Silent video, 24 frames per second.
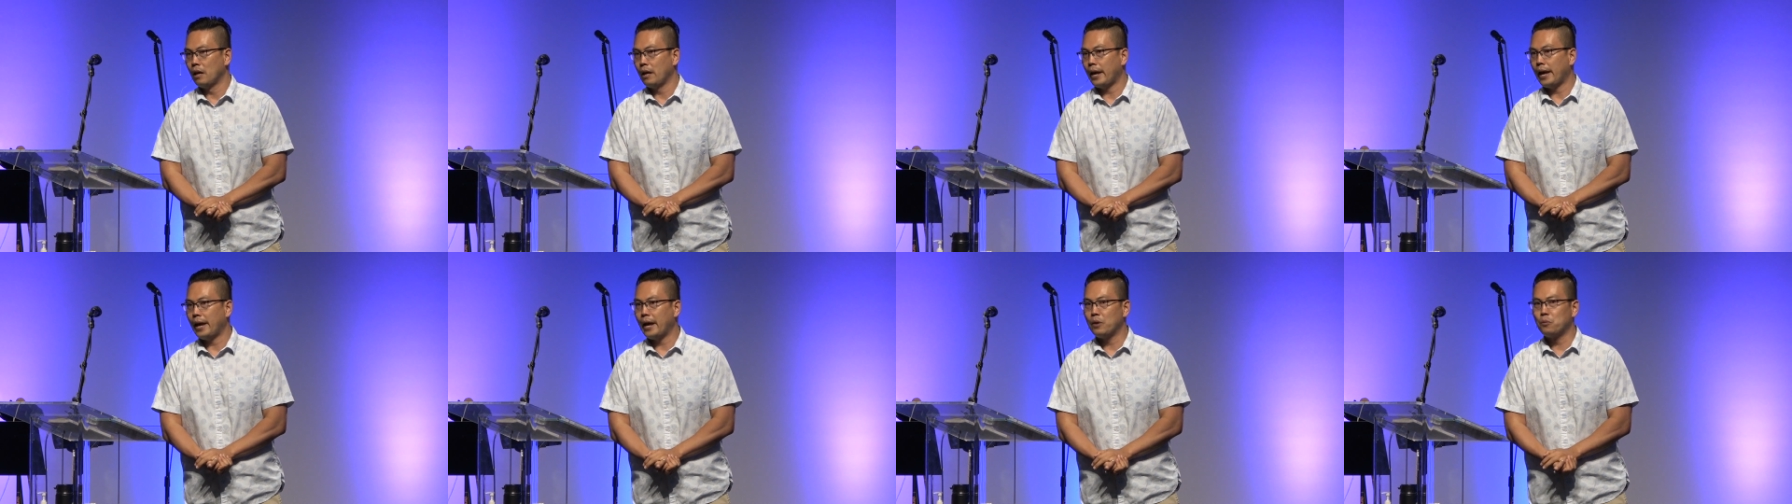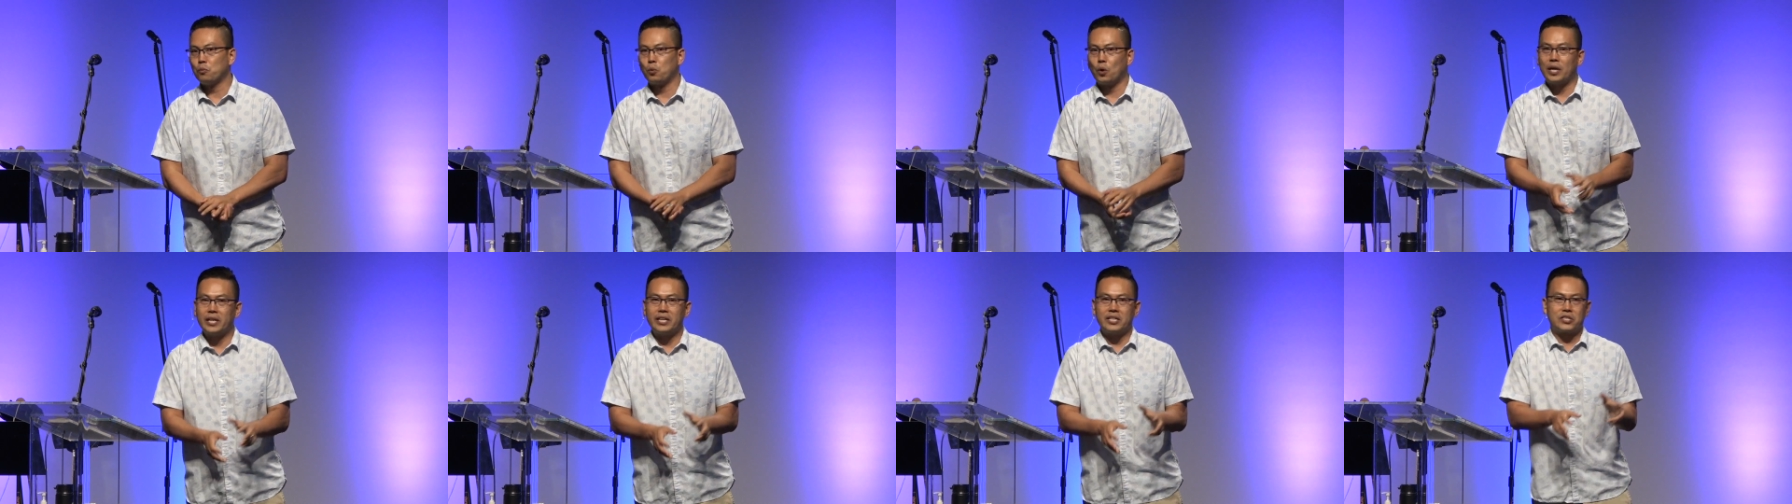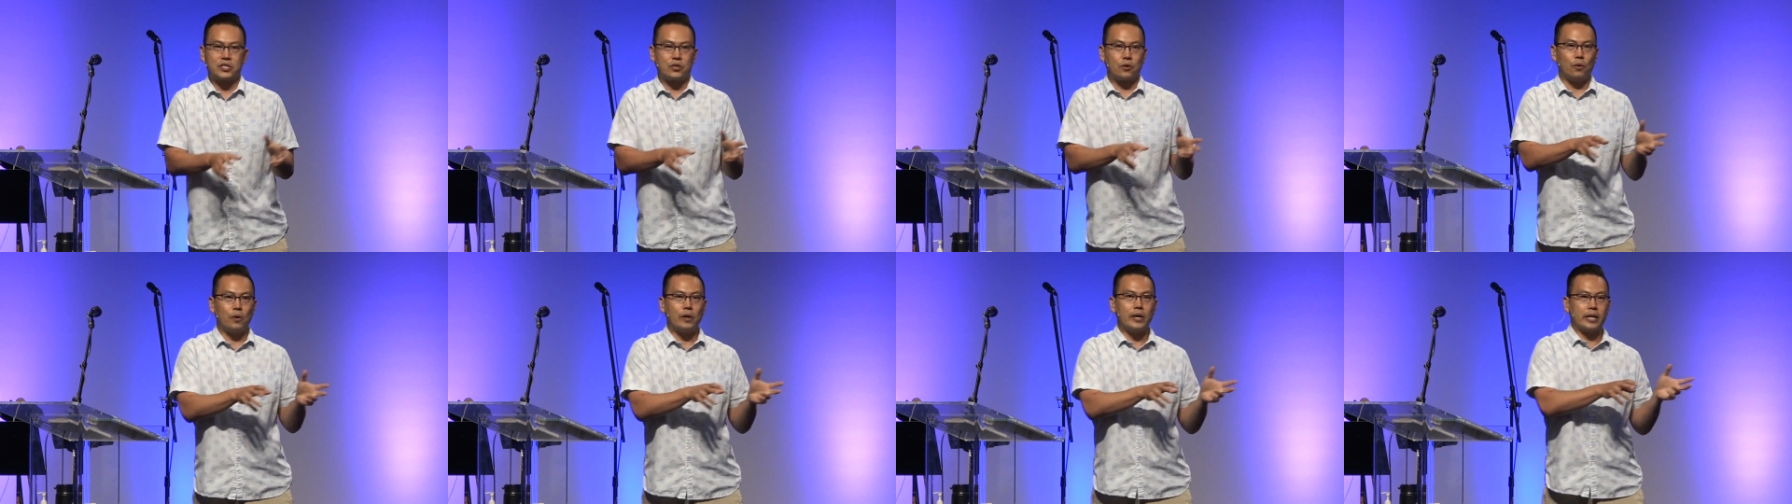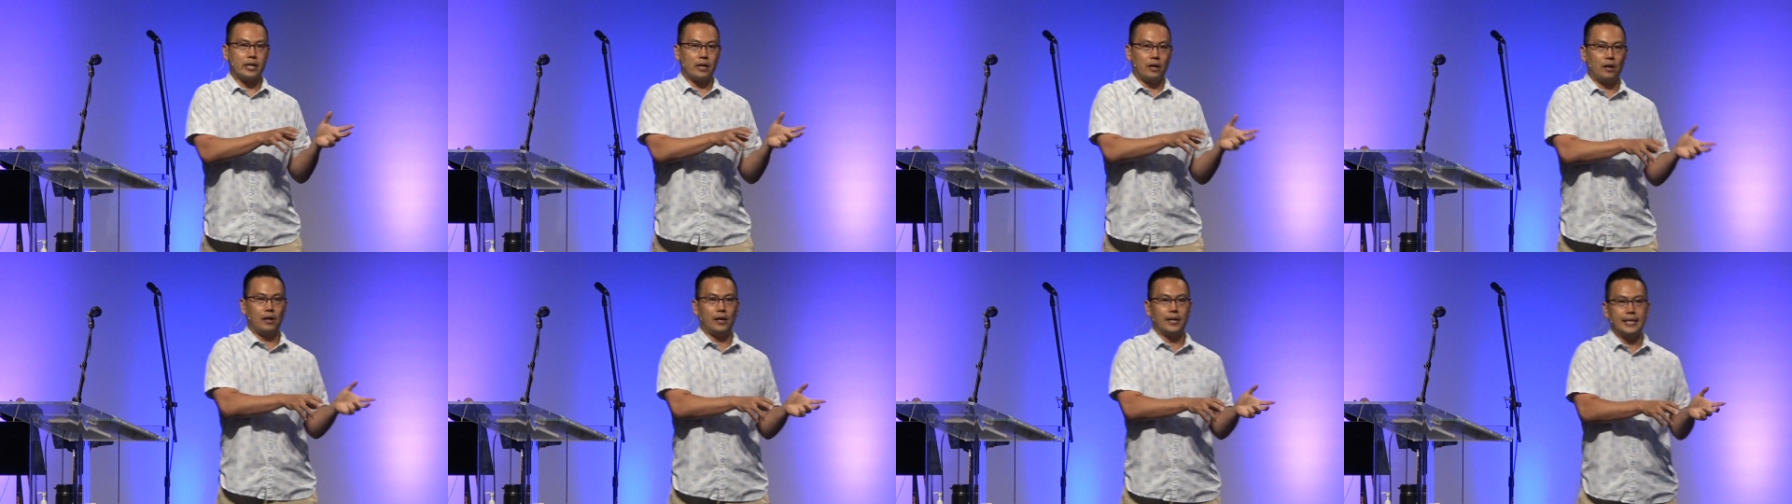And what is
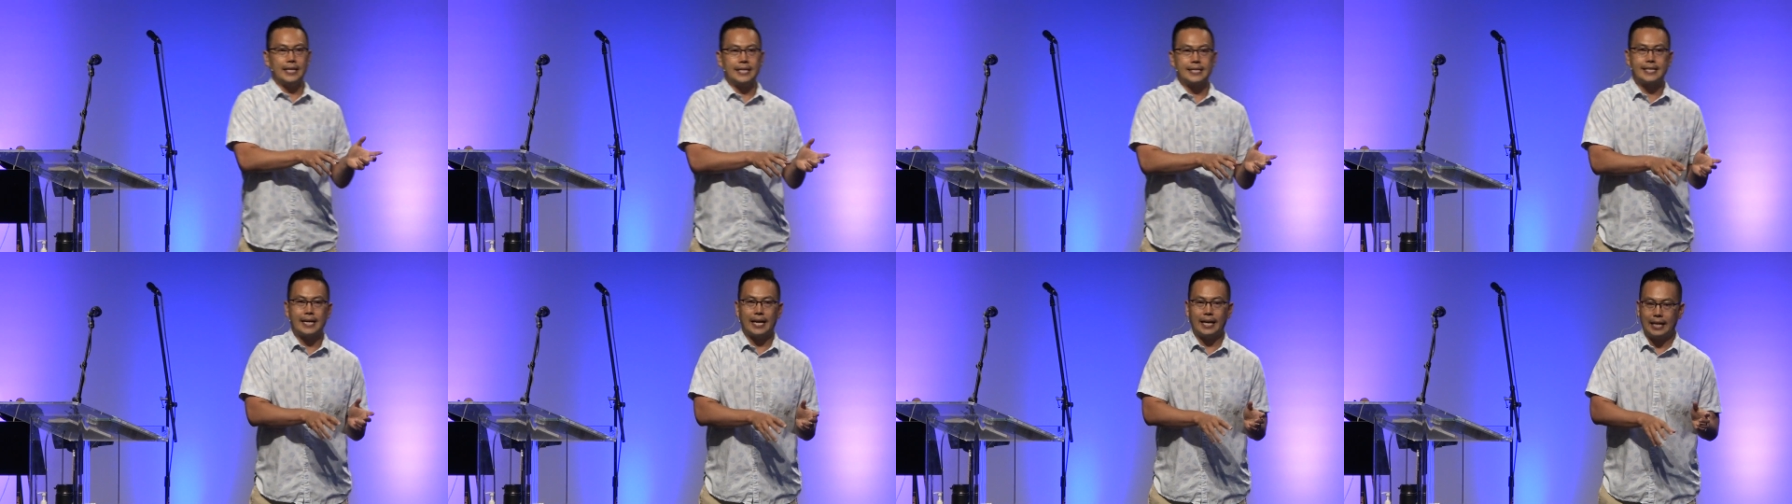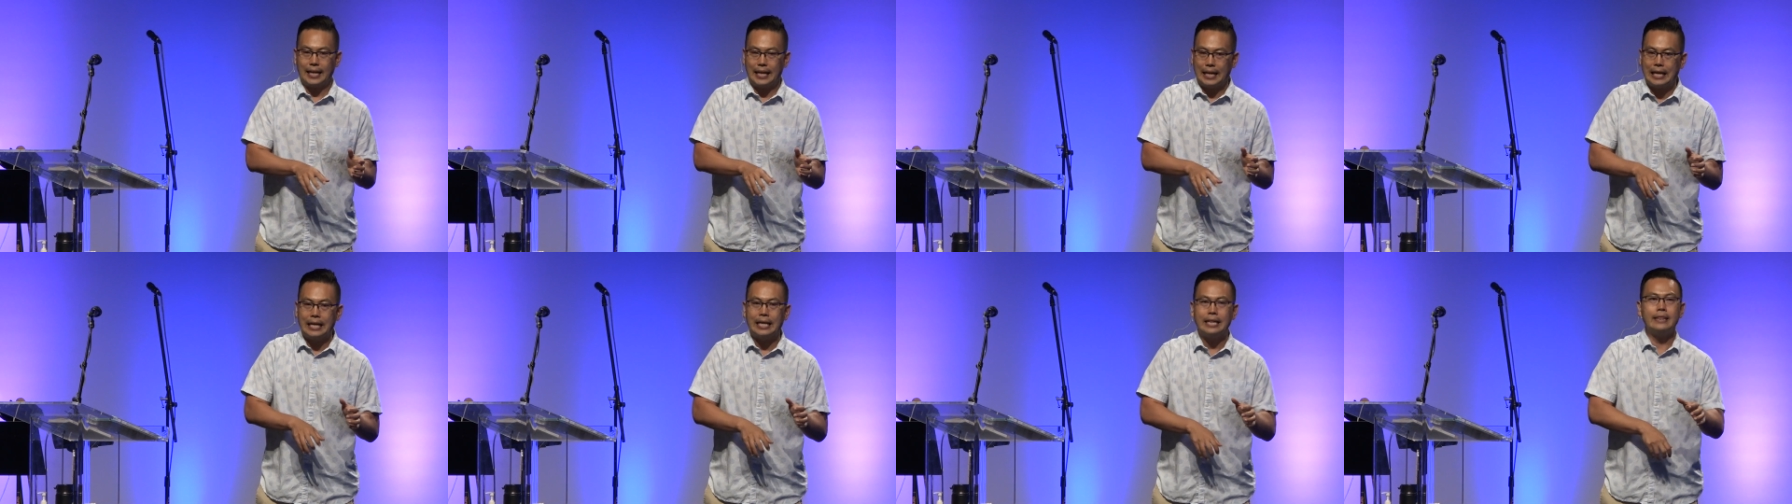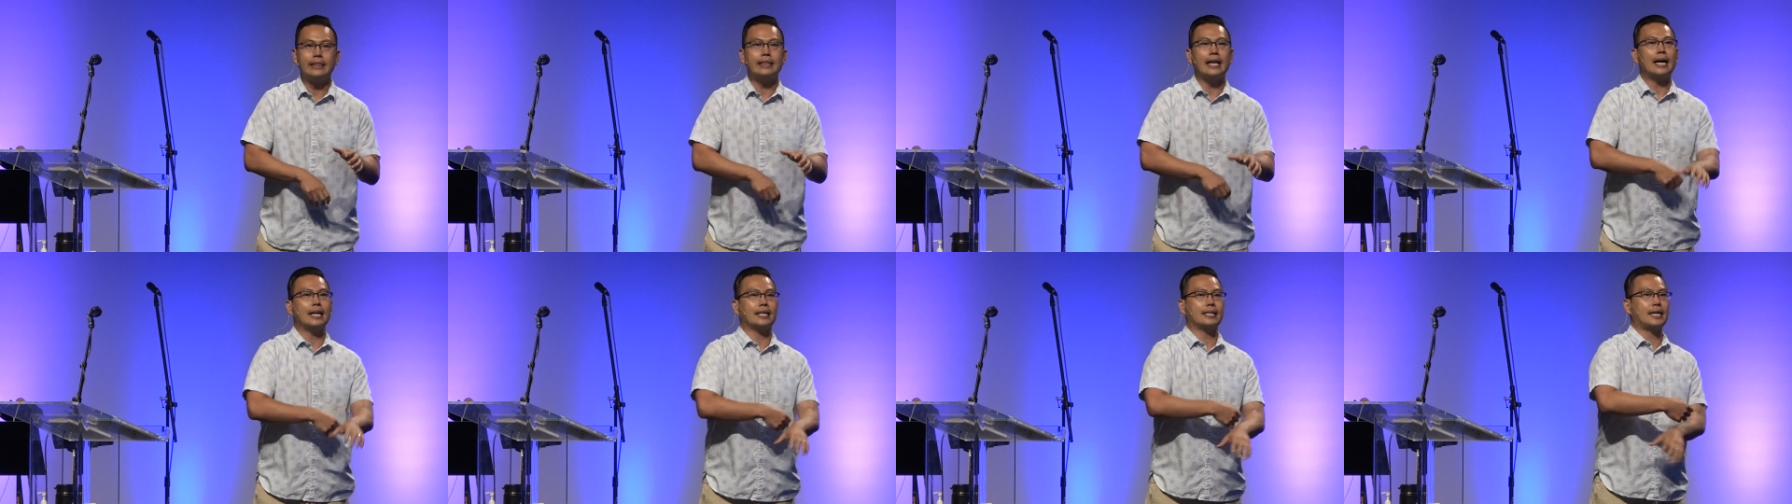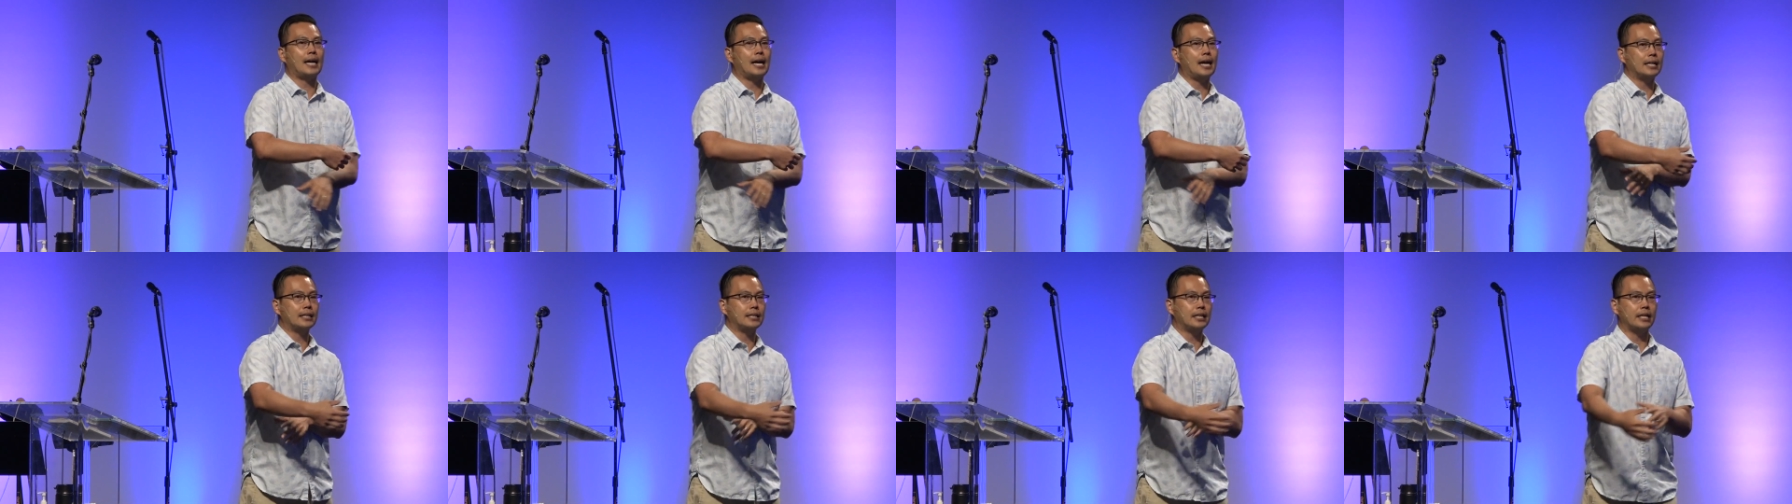going on is that in that
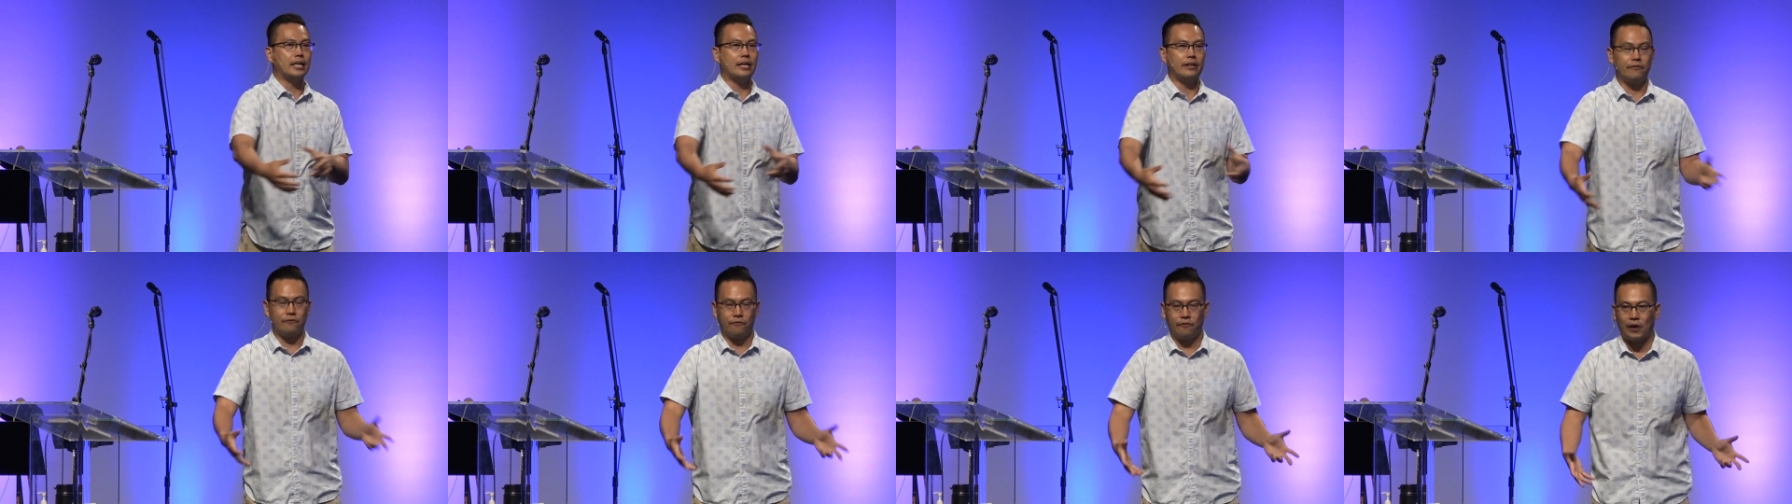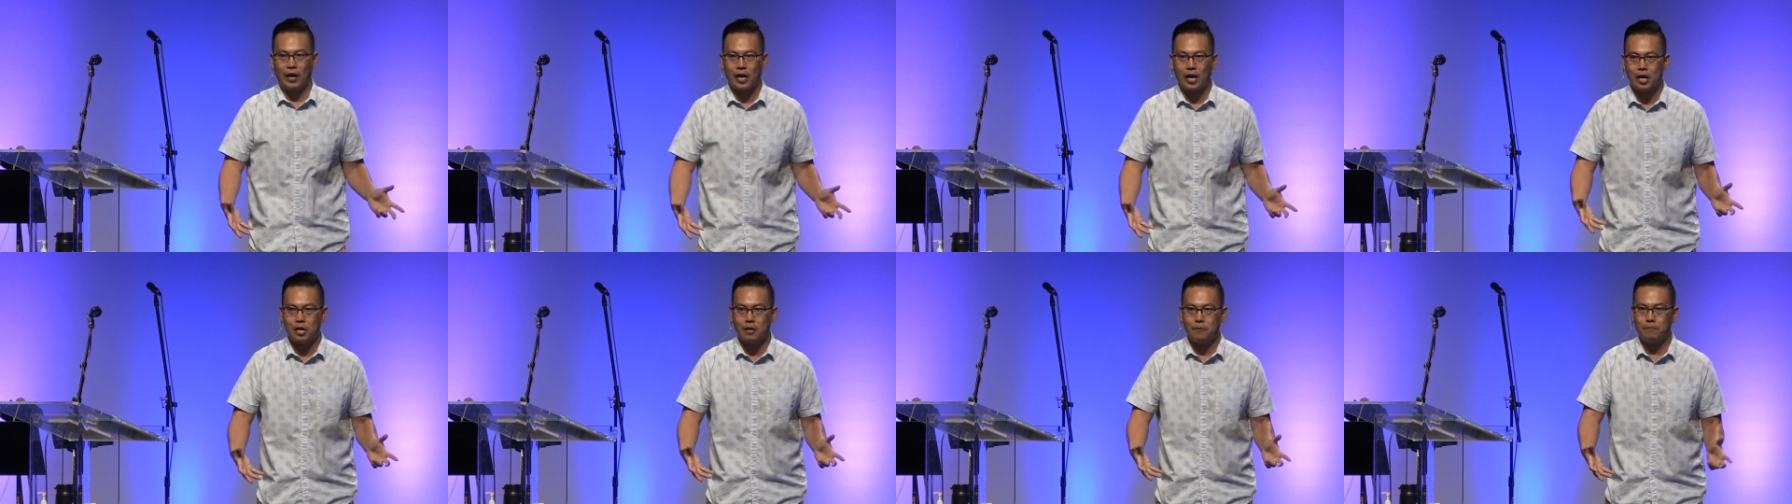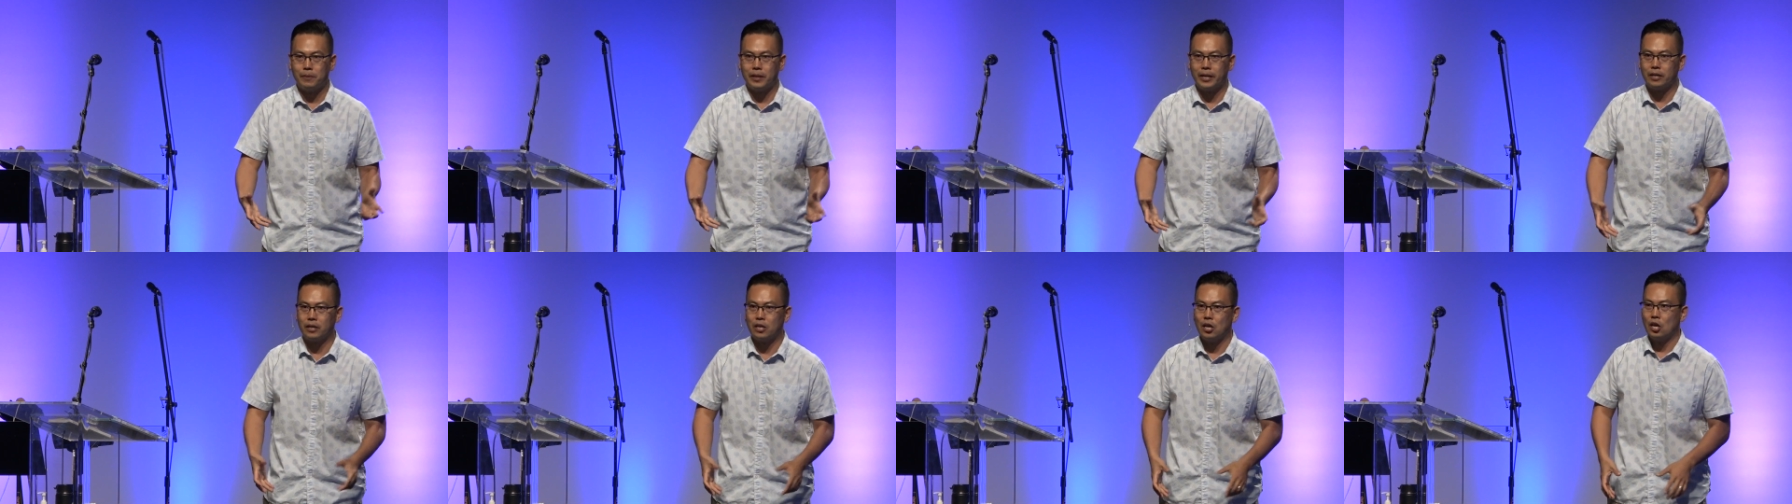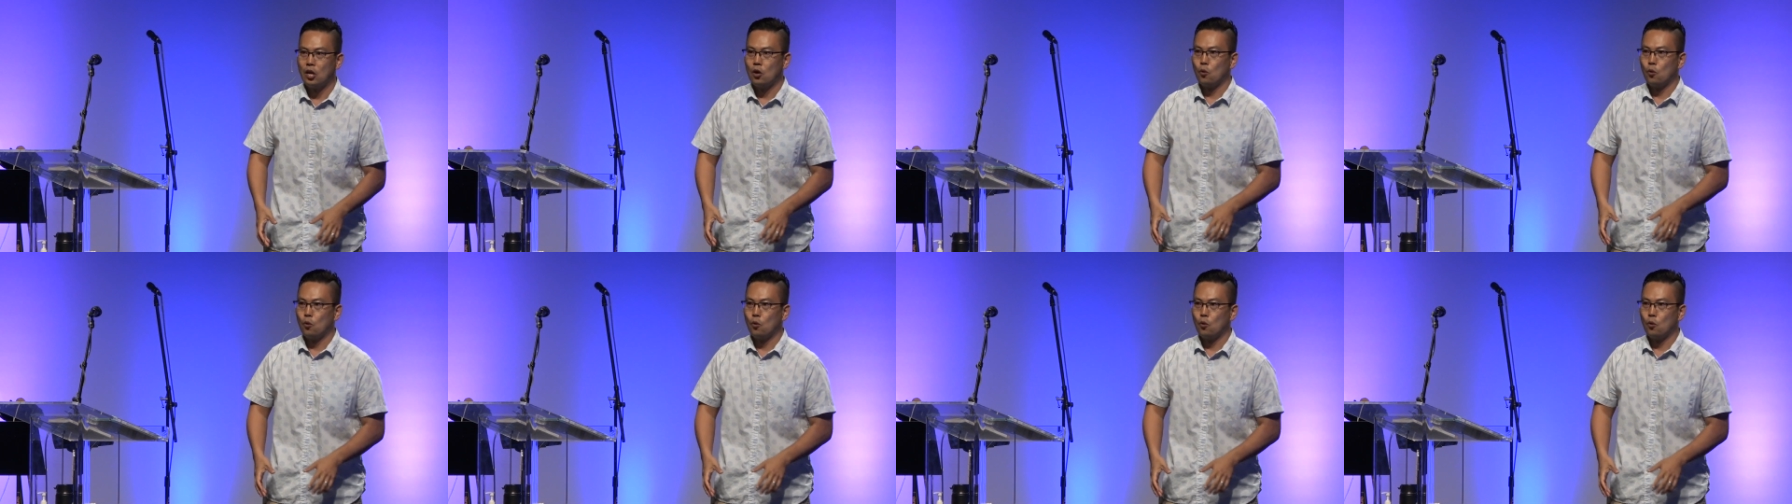kind of environment